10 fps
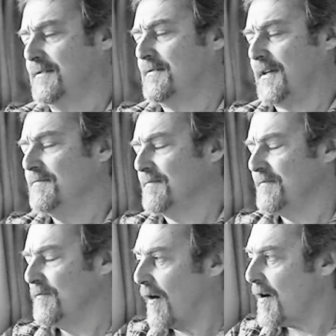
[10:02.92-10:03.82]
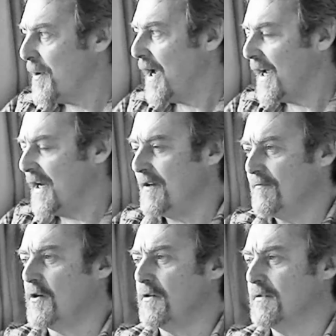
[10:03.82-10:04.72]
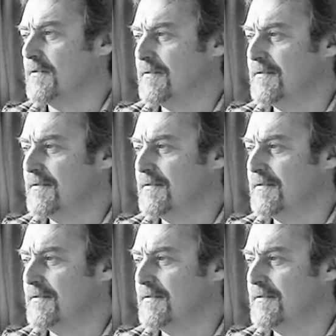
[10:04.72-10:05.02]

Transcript: Don't worry about getting it wrong.